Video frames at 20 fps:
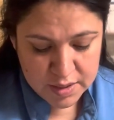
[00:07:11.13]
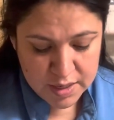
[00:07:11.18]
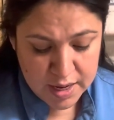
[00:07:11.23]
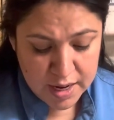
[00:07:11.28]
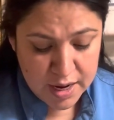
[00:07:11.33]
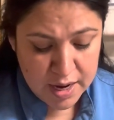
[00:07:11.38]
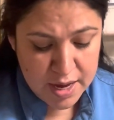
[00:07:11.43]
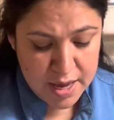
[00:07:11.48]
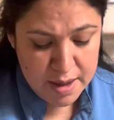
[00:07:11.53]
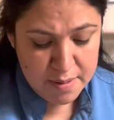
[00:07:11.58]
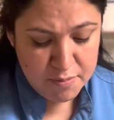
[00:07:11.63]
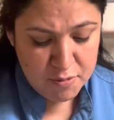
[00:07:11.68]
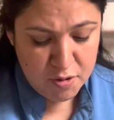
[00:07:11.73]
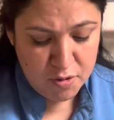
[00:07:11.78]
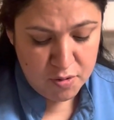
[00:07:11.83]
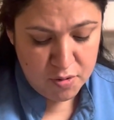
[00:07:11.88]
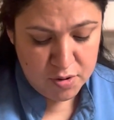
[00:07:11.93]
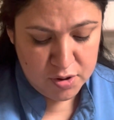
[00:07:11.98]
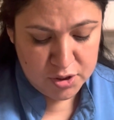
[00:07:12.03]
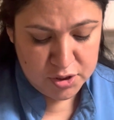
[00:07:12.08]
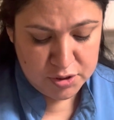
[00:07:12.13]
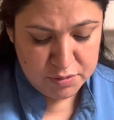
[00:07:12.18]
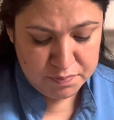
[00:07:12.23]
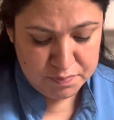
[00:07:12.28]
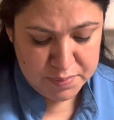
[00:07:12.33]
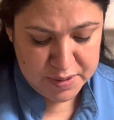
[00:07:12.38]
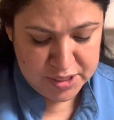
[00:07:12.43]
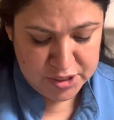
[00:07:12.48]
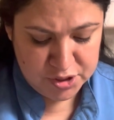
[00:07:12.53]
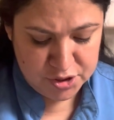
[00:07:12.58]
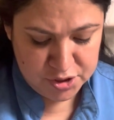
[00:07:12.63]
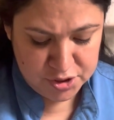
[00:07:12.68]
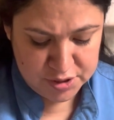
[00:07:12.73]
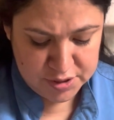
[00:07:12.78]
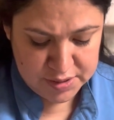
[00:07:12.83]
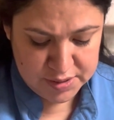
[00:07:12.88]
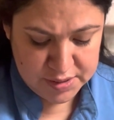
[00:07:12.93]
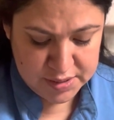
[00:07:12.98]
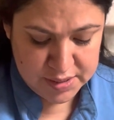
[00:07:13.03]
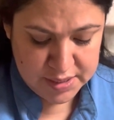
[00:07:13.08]
I am going to pinch the
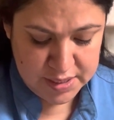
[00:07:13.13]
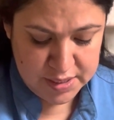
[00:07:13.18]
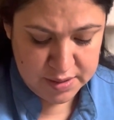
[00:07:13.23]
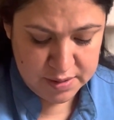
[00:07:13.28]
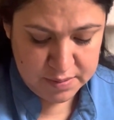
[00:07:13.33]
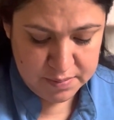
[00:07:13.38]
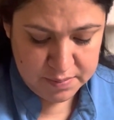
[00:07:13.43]
skin